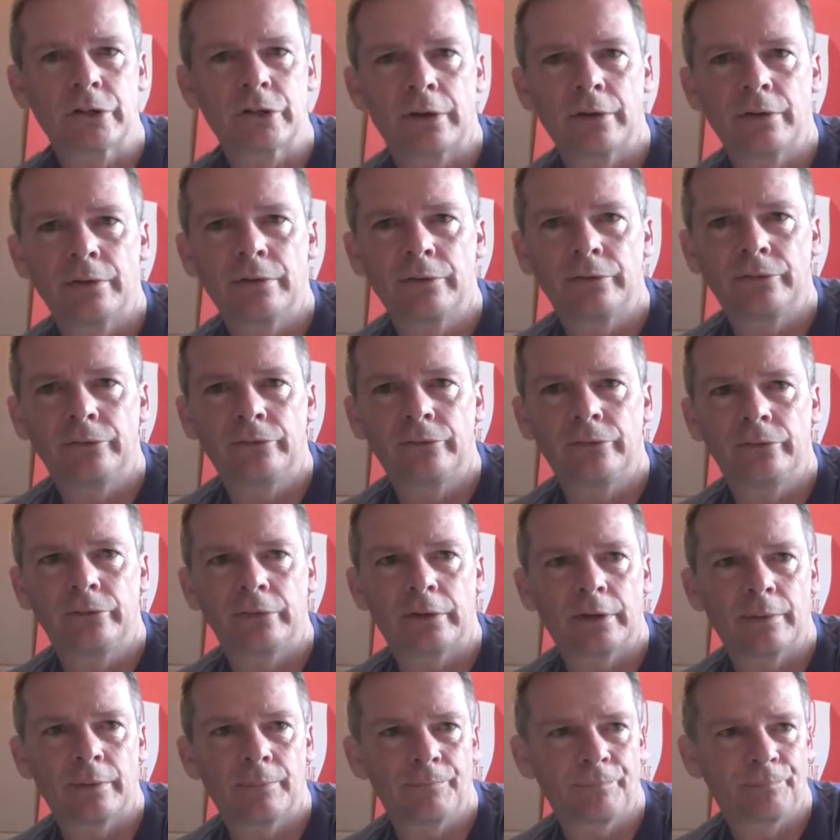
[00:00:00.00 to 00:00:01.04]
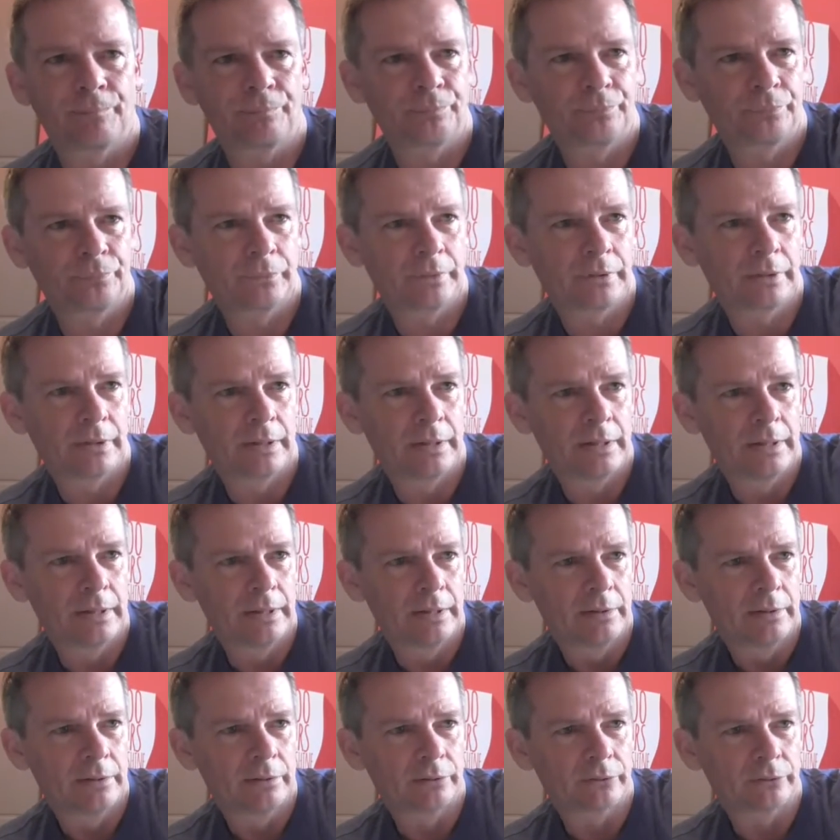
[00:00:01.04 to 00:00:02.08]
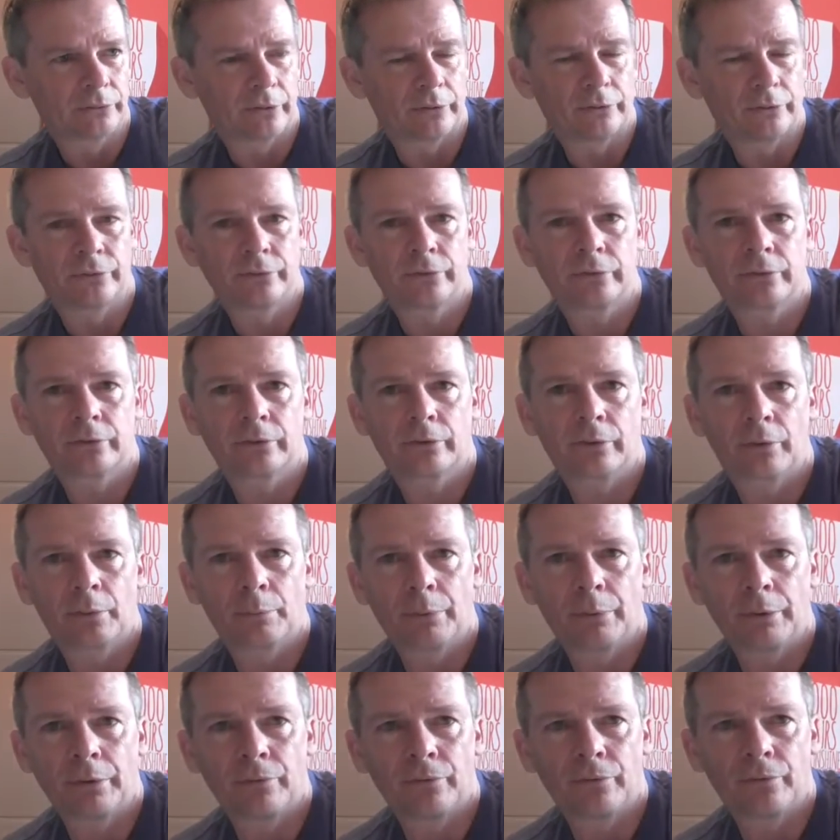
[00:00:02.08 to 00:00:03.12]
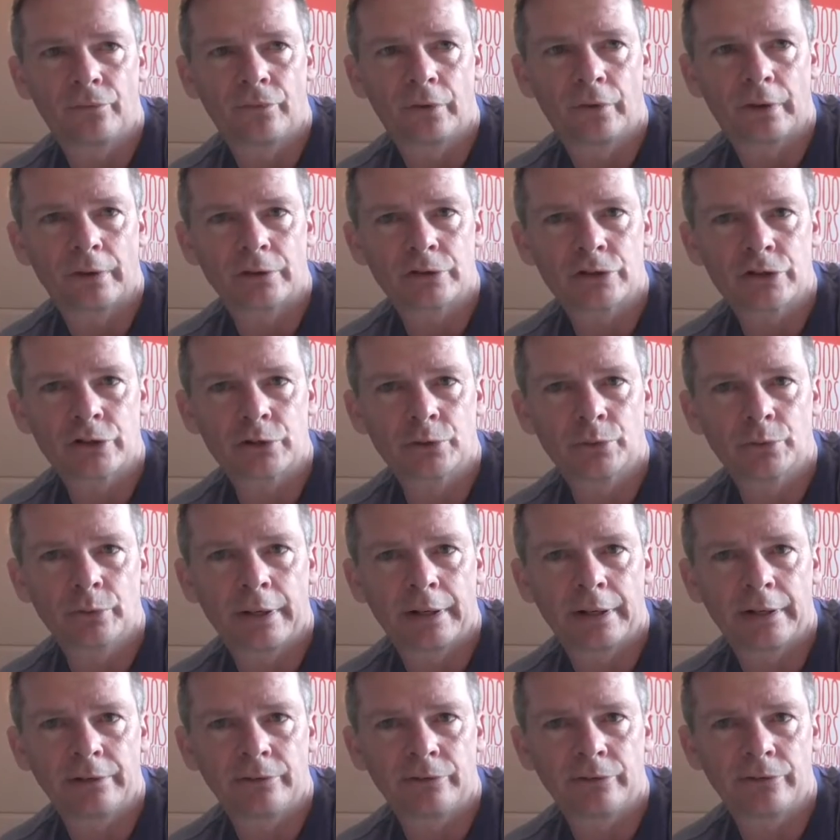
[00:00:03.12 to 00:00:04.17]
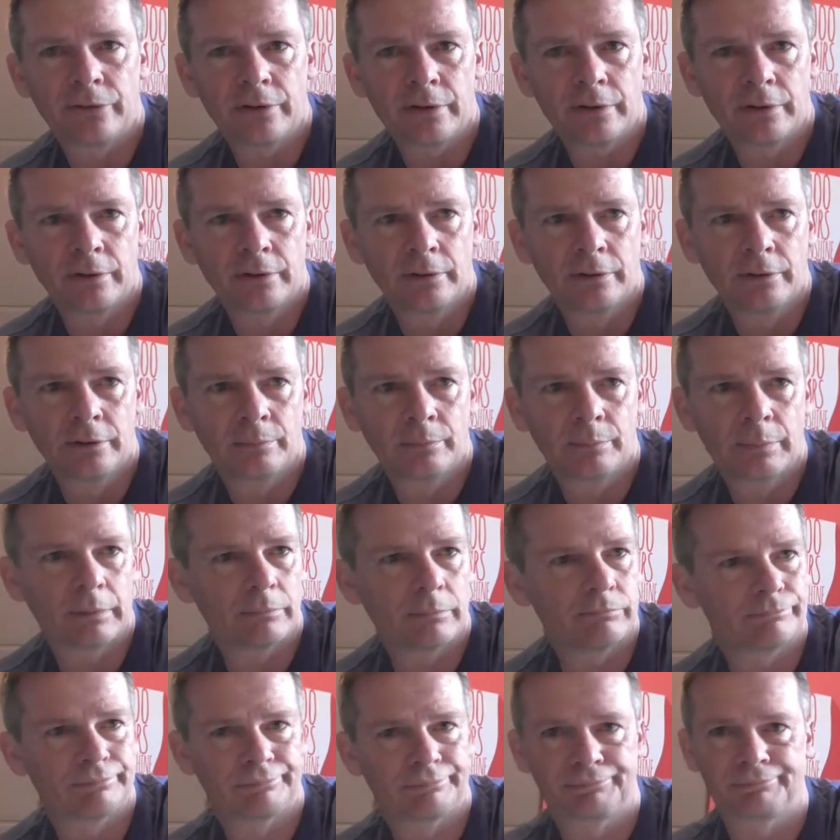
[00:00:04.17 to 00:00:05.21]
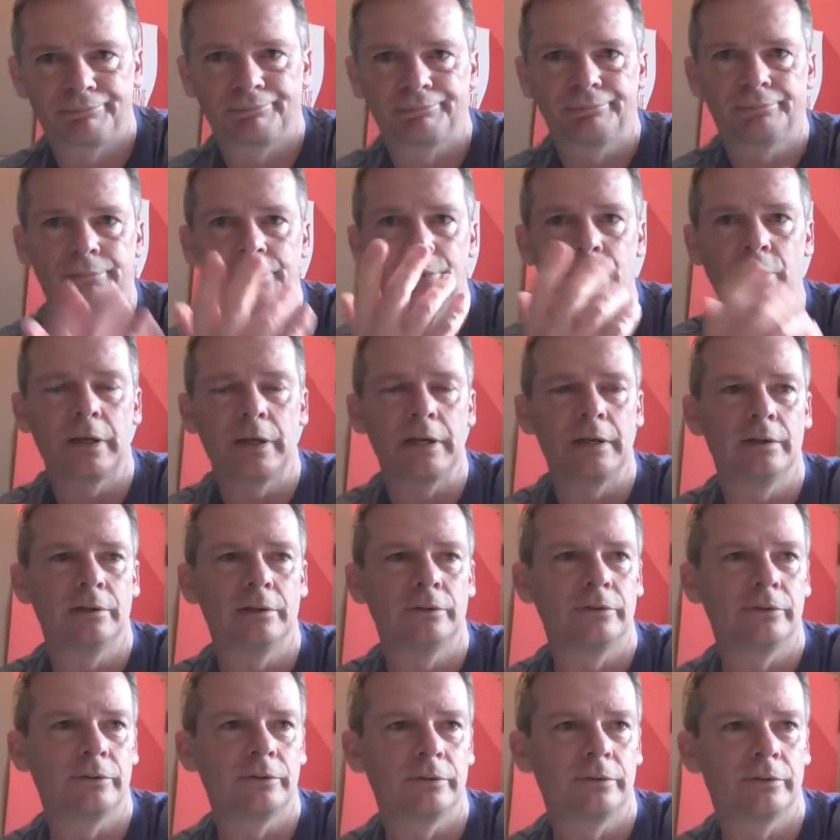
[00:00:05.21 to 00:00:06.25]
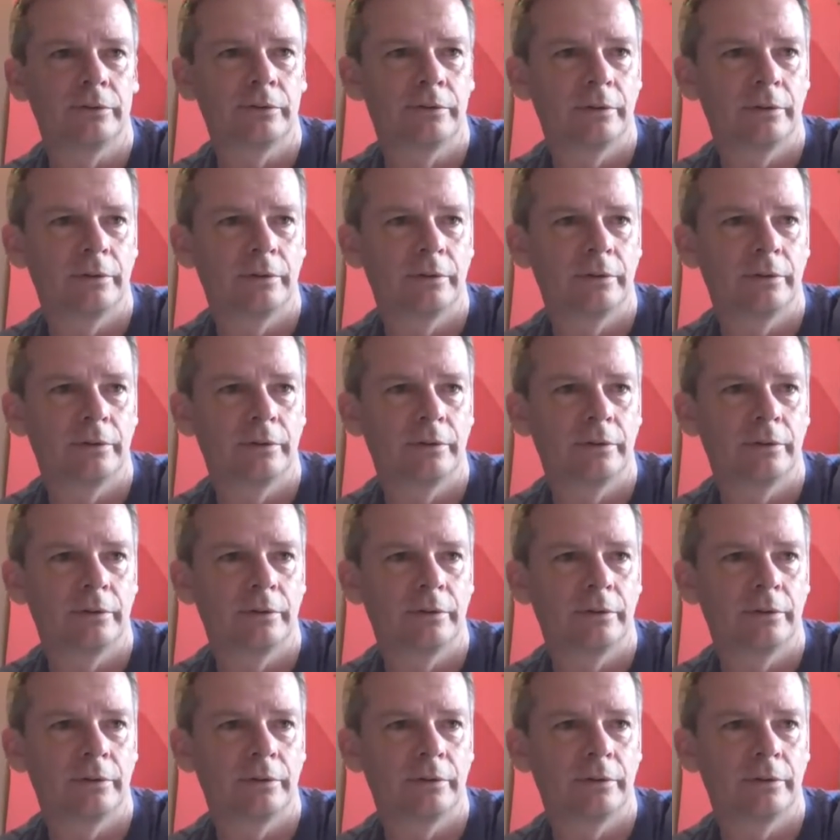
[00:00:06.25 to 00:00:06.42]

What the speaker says: so there's looks like it's got a bit of chill haze there, but who cares?